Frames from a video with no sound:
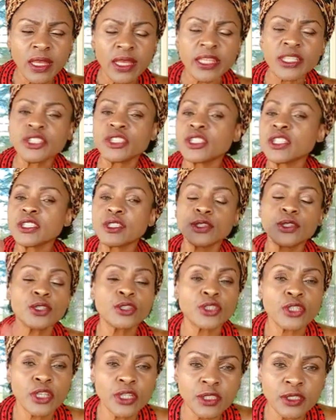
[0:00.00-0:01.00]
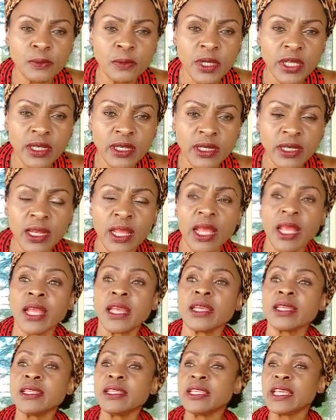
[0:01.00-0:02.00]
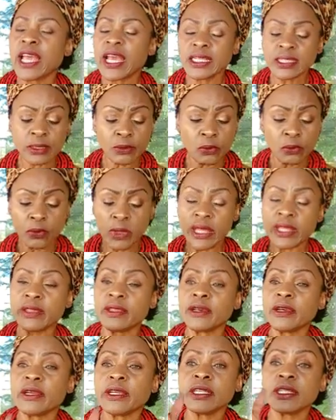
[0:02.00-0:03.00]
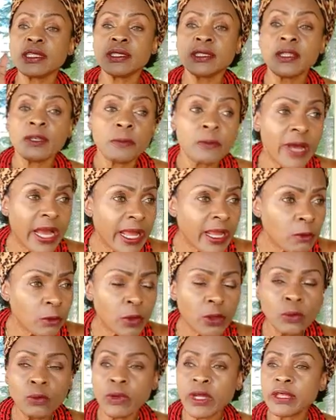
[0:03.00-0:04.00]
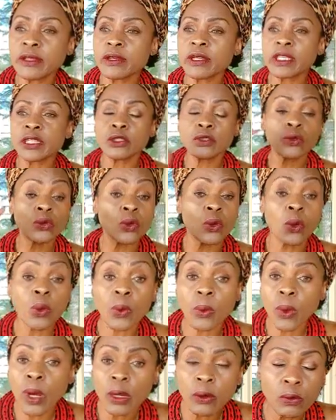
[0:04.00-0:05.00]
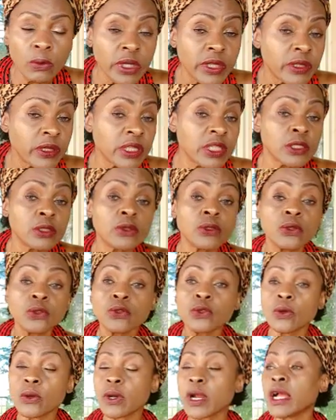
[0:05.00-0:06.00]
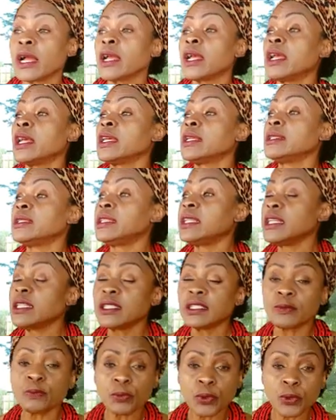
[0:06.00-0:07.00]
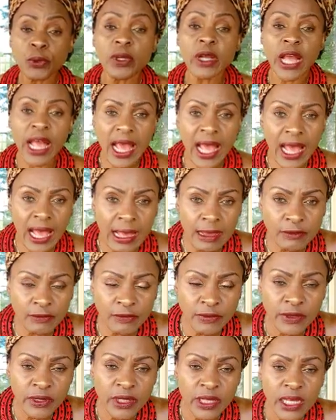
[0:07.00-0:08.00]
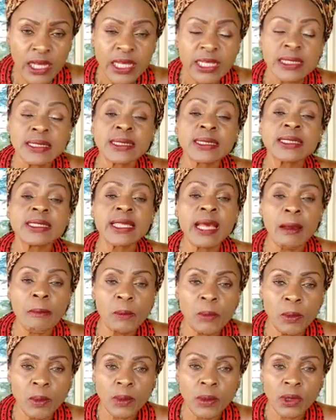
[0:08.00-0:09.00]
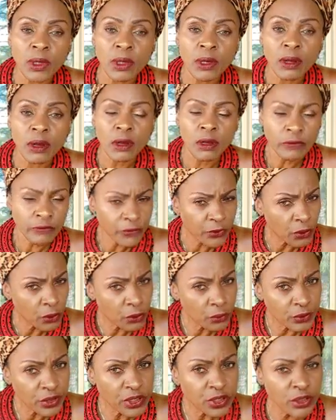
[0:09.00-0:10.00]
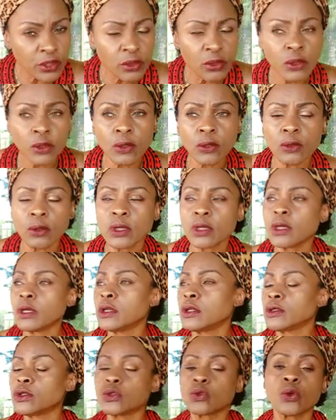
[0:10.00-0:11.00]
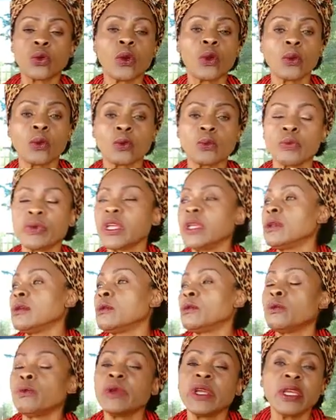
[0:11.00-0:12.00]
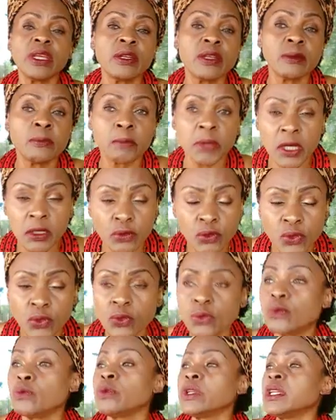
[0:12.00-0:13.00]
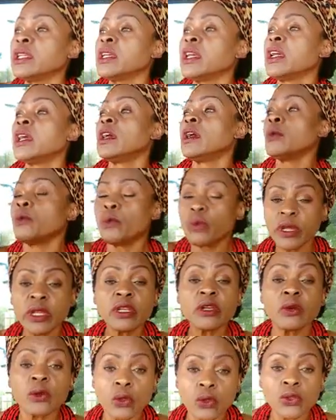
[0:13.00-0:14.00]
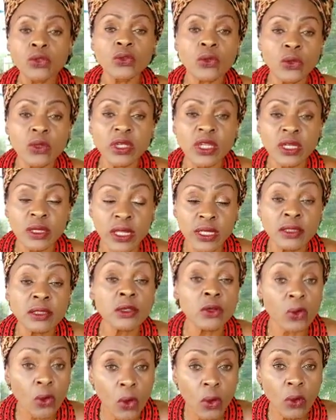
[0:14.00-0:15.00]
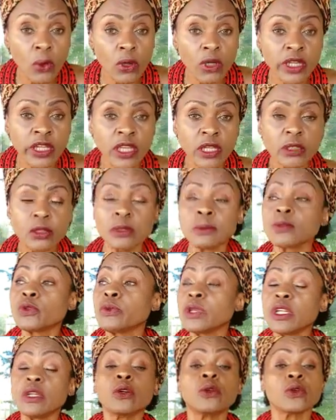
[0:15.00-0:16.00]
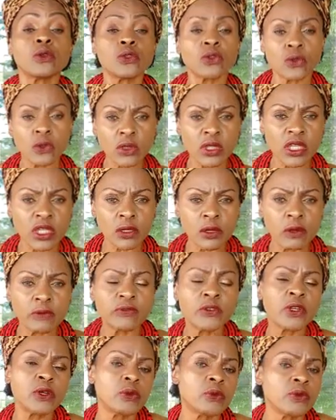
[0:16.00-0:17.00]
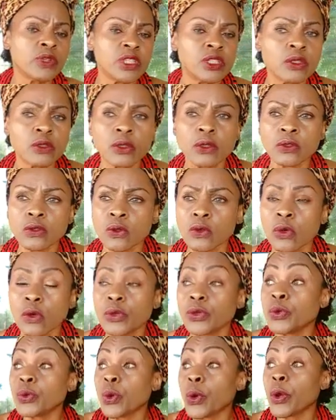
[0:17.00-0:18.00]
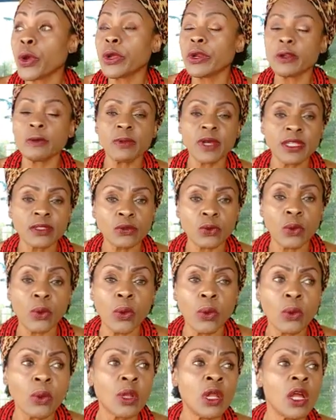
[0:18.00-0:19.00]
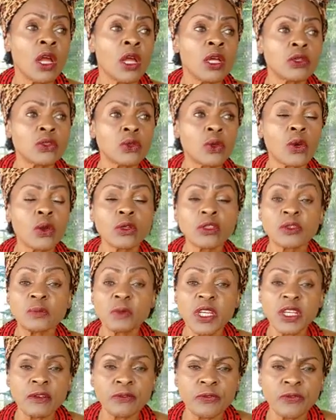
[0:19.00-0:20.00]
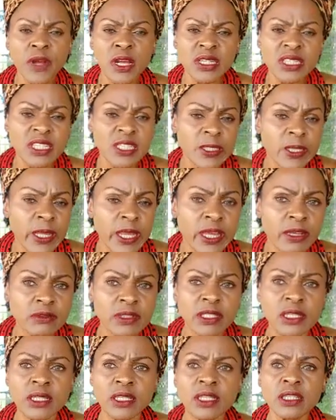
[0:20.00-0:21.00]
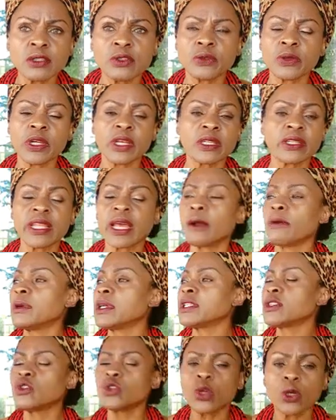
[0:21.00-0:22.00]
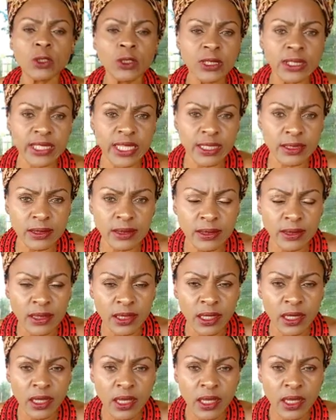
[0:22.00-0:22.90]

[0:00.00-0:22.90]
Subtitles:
It's just a judgment. Yes, whether it's the Bible, whether it's the Quran, whether it's the Torah, these books have some of the original scroll. We the Bantu, we the custodian, the Congo kingdoms, we the custodian of the original scroll. You heard about scrolls being found in caves in Israel. That was nonsense.